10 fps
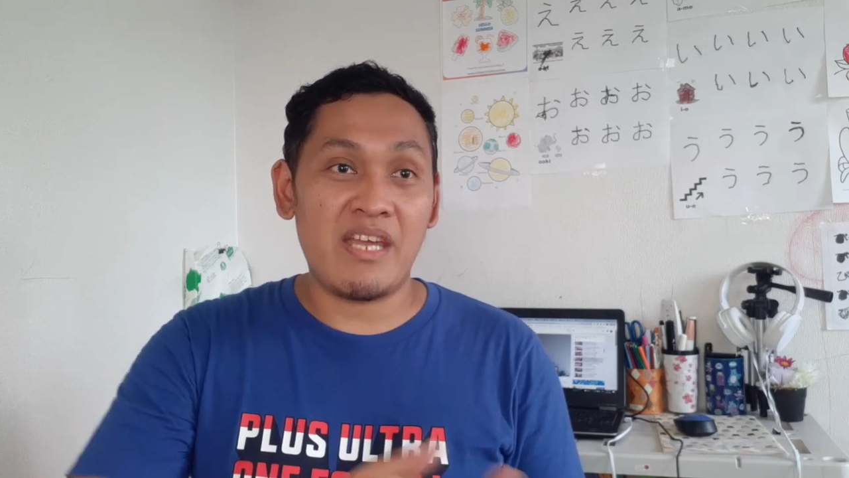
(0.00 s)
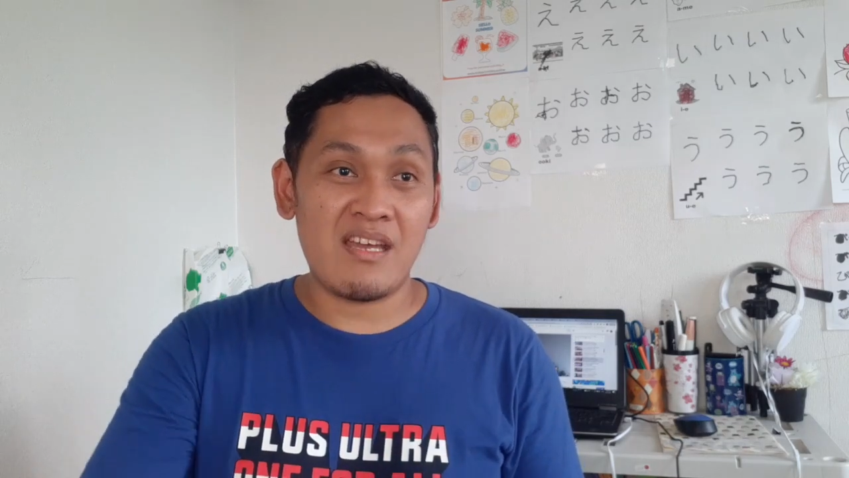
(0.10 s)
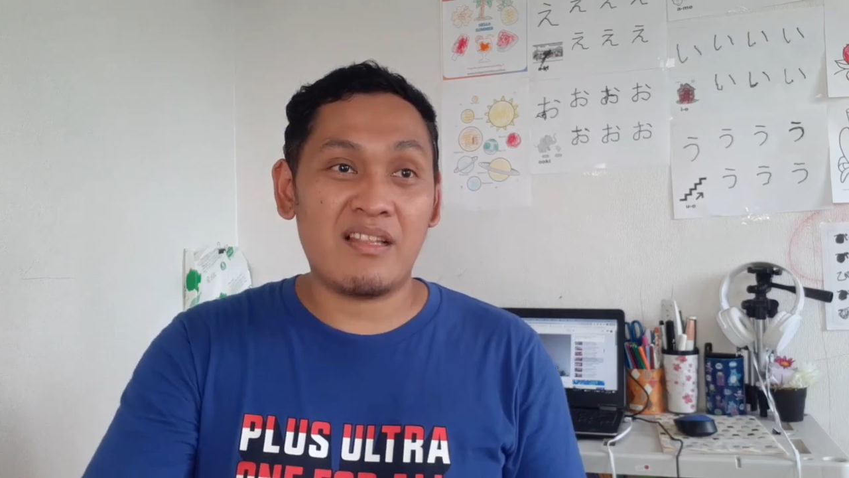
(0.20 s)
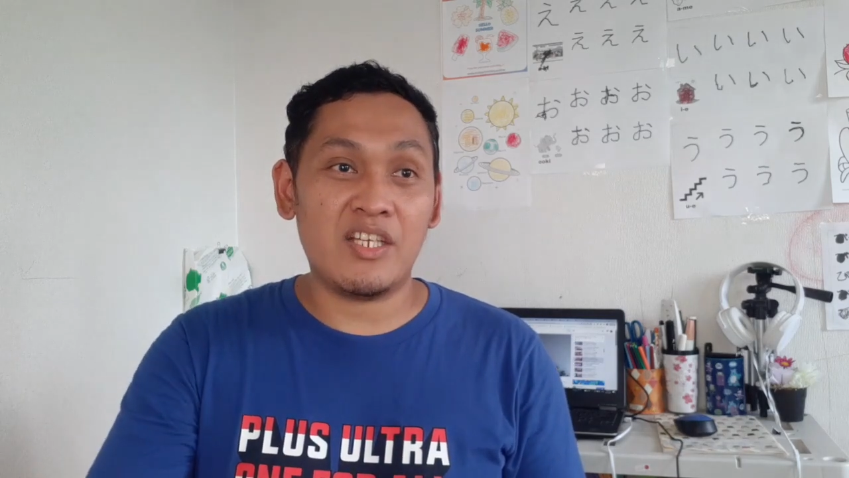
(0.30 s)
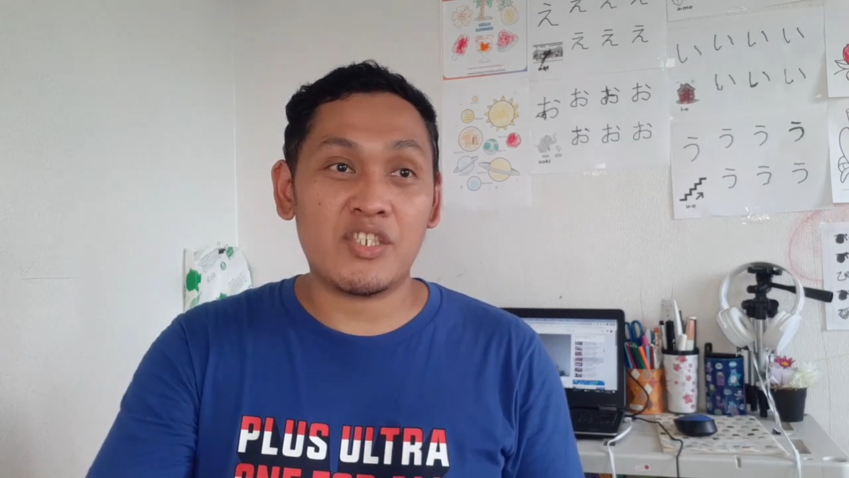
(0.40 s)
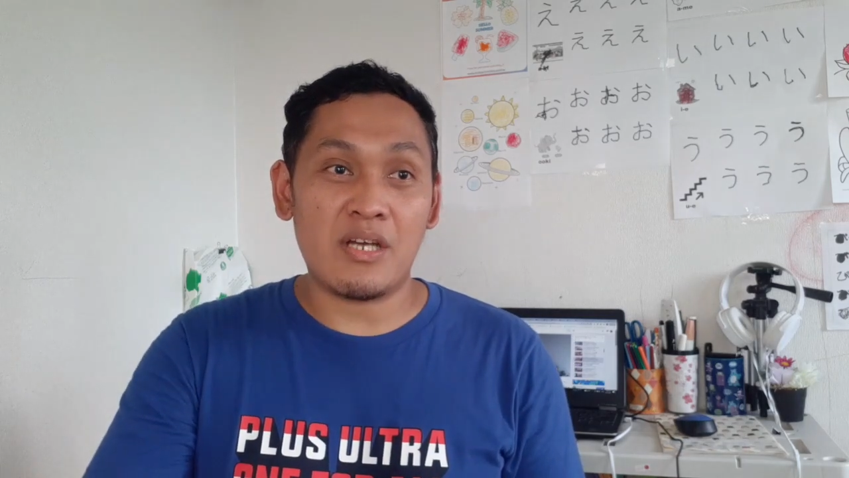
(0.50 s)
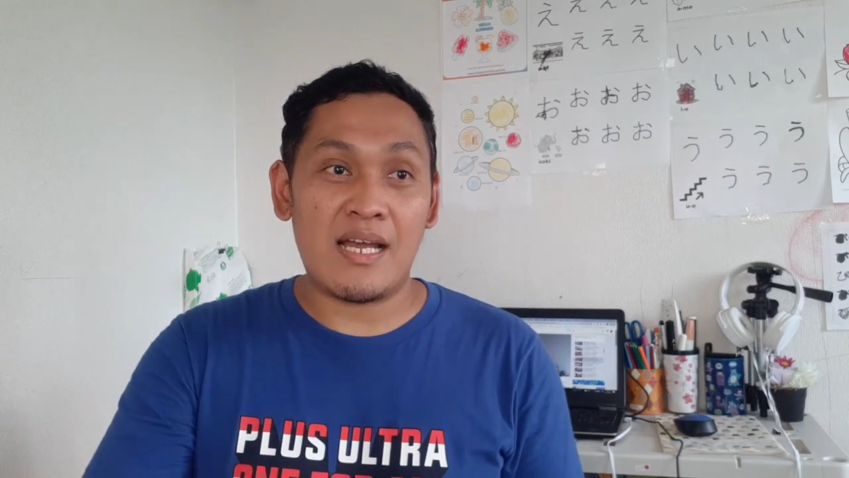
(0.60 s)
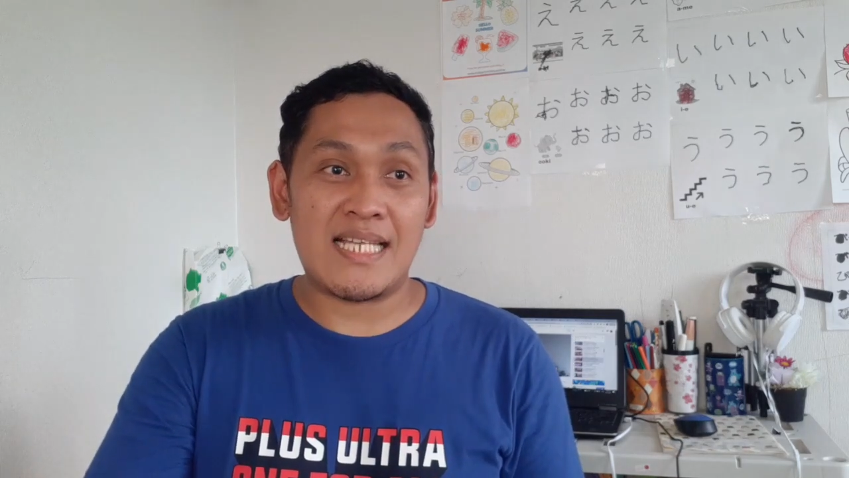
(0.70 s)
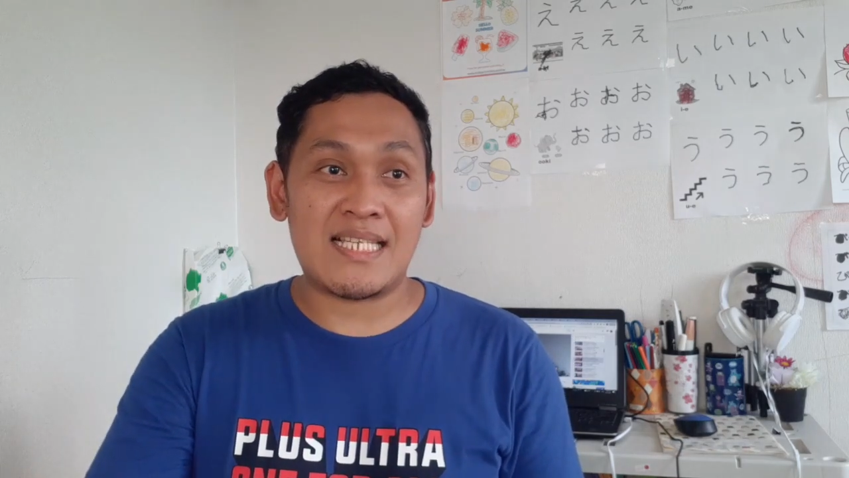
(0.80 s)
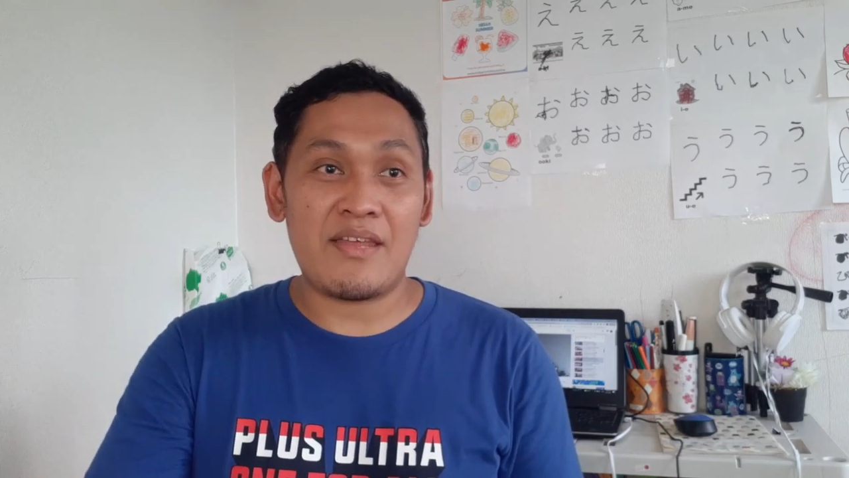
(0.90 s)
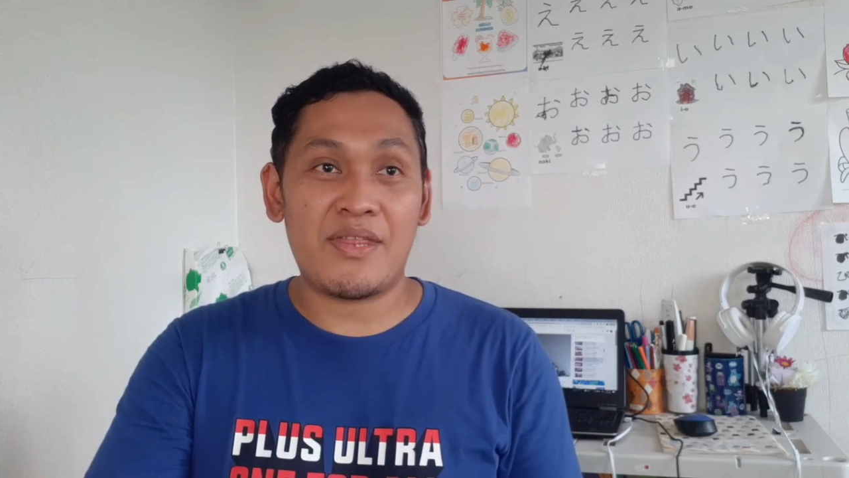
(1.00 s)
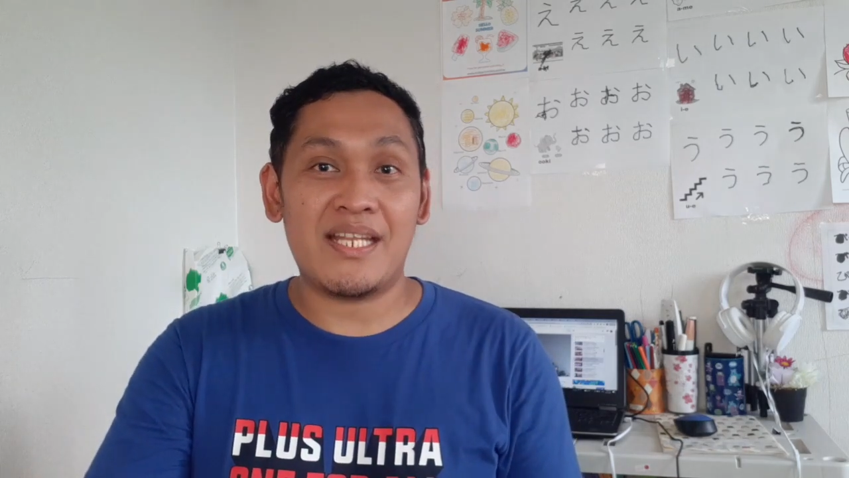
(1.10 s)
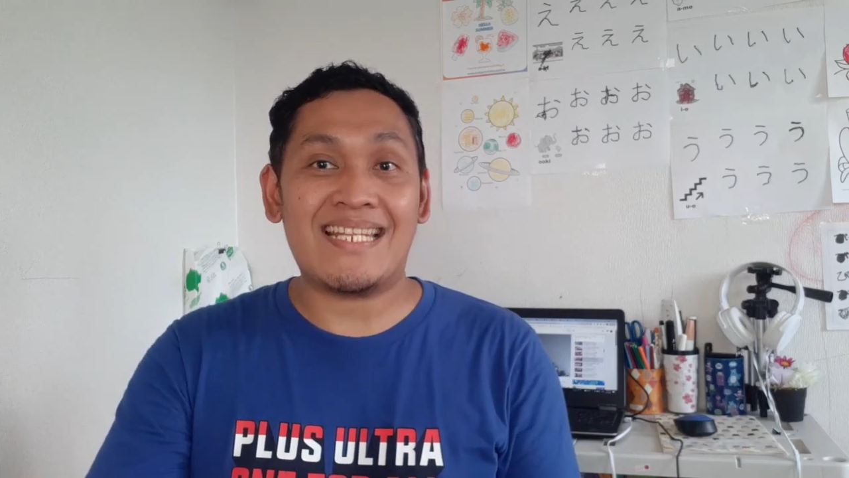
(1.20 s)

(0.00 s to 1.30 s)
English as the